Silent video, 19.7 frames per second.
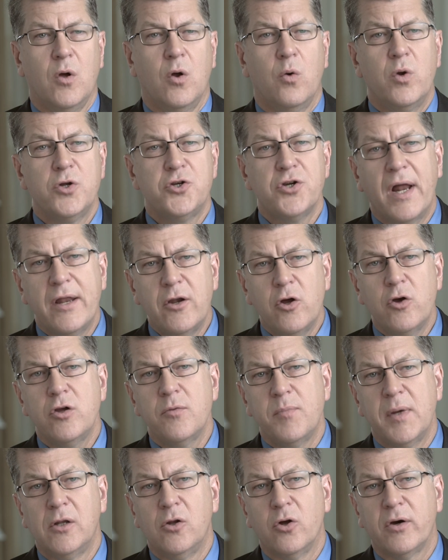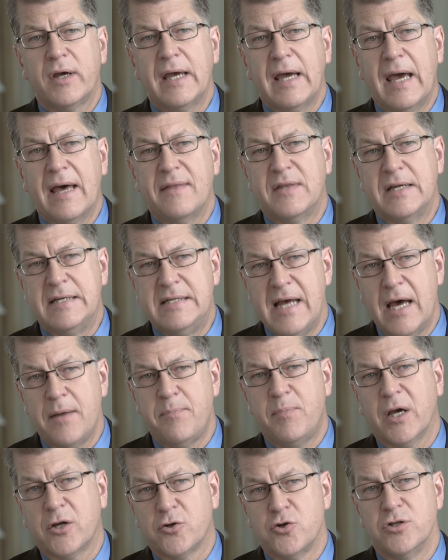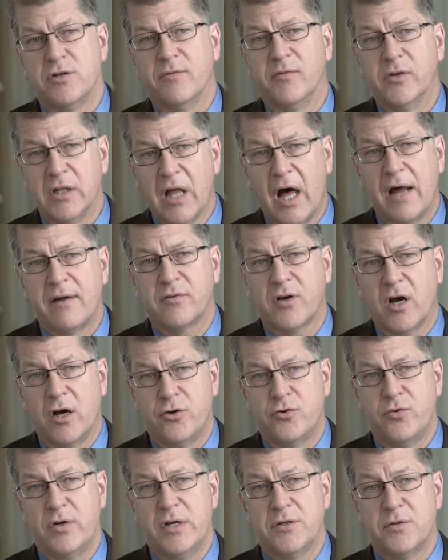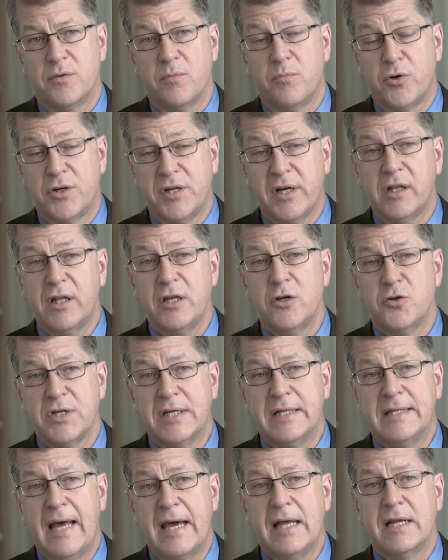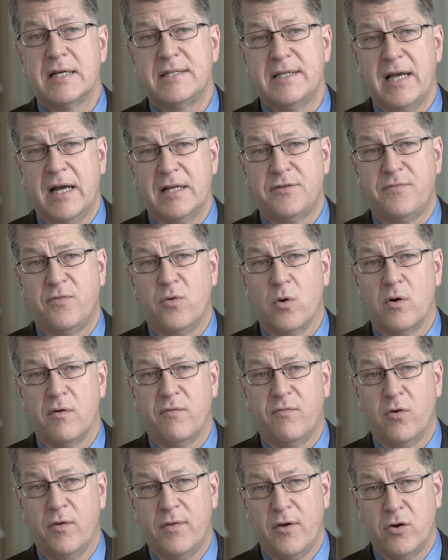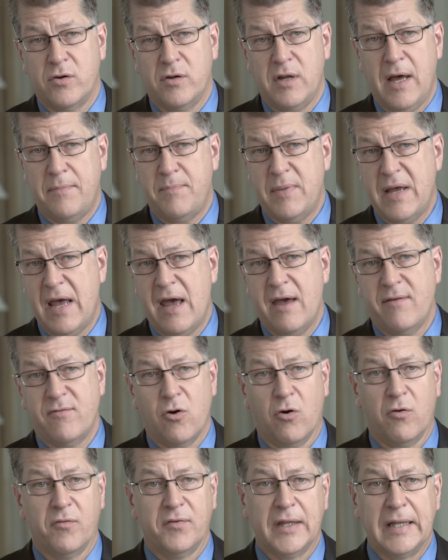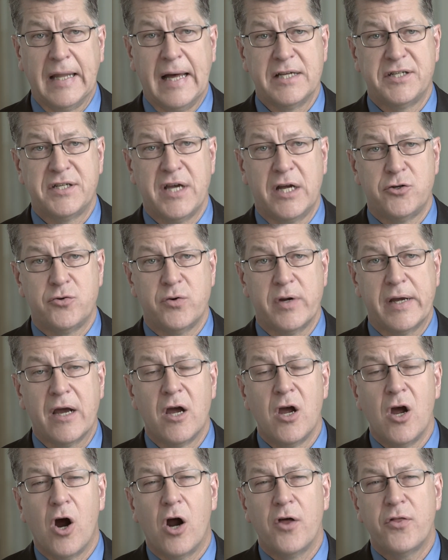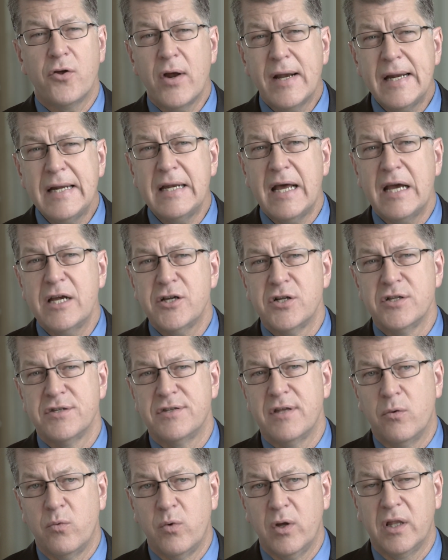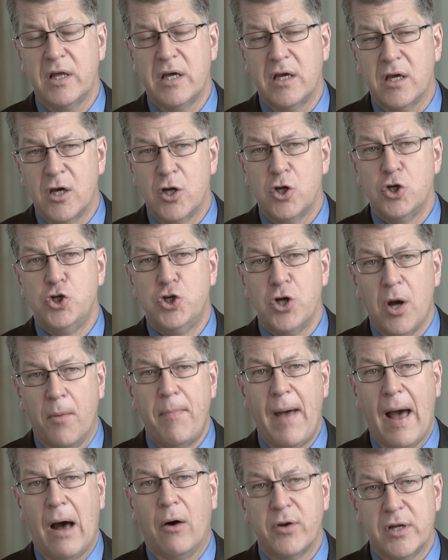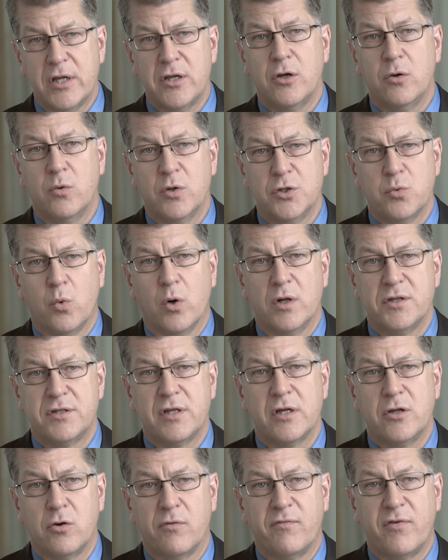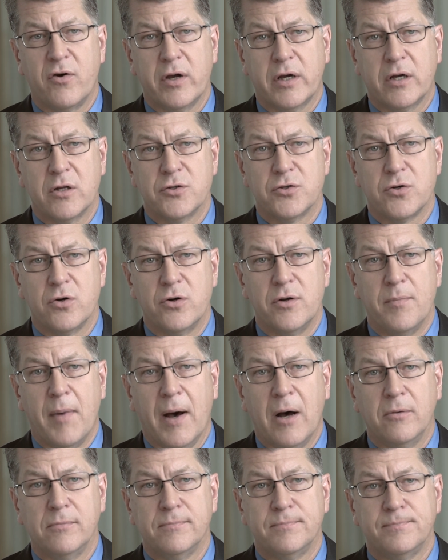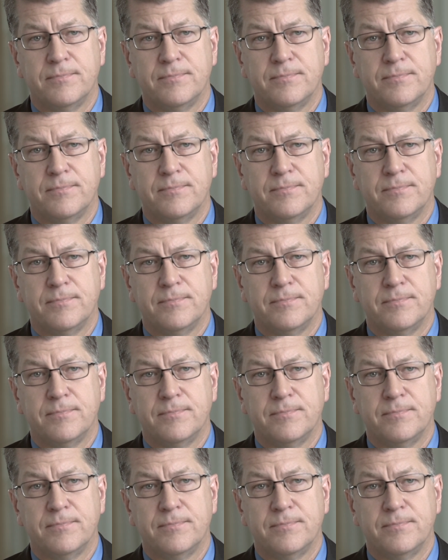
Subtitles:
Richard, I know you've been looking at the debt pictures of a lot of countries, particularly using data sets for their debt behavior over the last century. Are there any nations that really jump out at you as ones that you're very concerned about?